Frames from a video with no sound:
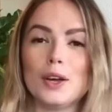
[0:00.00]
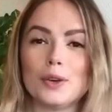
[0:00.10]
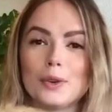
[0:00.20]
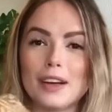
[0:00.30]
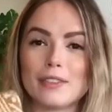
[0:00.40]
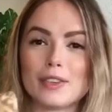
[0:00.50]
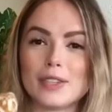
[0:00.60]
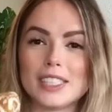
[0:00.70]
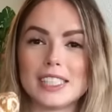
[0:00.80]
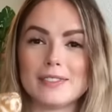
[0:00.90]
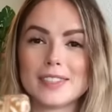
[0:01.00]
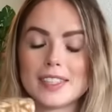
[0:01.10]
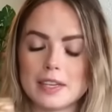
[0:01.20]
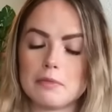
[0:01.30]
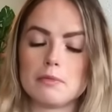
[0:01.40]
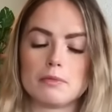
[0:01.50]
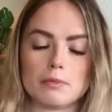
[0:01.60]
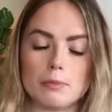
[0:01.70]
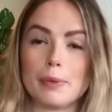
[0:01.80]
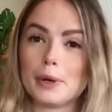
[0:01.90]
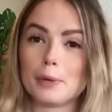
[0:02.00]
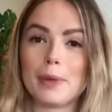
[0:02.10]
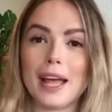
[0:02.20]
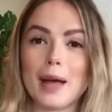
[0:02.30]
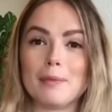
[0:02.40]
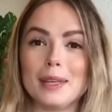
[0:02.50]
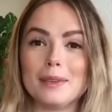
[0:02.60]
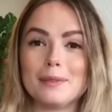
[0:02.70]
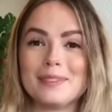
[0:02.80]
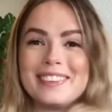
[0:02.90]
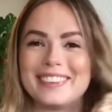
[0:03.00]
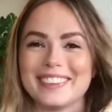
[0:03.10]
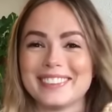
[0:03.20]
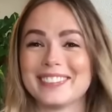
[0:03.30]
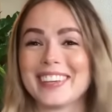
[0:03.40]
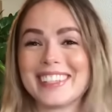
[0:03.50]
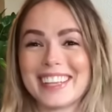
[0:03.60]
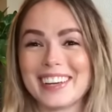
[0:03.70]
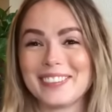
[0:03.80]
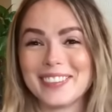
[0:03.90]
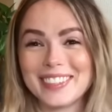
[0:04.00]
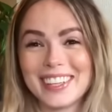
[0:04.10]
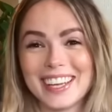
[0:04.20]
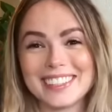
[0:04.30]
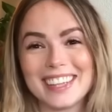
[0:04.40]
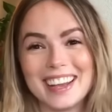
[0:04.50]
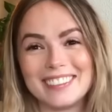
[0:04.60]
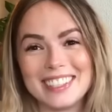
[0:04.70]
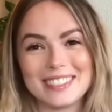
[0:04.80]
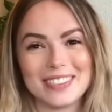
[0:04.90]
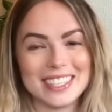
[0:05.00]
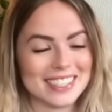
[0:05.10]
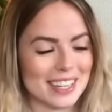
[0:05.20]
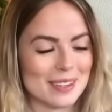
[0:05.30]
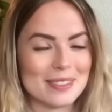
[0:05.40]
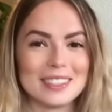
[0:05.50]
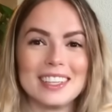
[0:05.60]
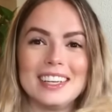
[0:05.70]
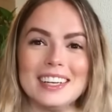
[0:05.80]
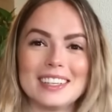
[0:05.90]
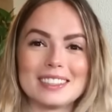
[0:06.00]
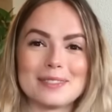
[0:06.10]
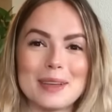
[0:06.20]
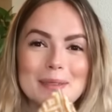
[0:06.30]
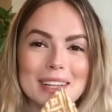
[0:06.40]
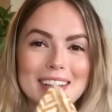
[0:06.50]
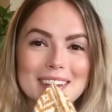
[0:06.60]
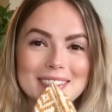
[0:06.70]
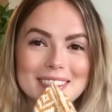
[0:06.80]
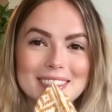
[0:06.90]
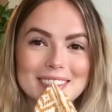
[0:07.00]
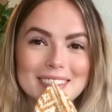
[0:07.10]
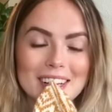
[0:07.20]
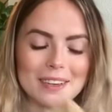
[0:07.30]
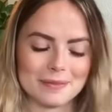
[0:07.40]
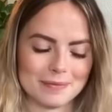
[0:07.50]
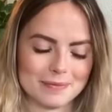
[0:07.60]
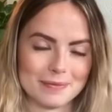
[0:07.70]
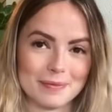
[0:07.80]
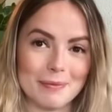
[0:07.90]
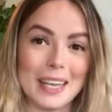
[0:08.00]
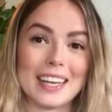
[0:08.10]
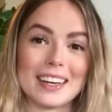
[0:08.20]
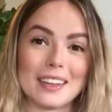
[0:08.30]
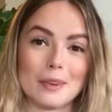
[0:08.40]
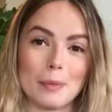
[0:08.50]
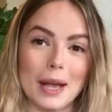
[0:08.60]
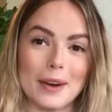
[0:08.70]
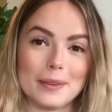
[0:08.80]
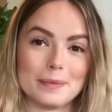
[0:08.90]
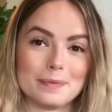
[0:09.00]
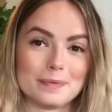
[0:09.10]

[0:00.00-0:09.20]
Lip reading: Whoever receives them better be happy because I would like to have these myself. So maybe I'll have to make another pair.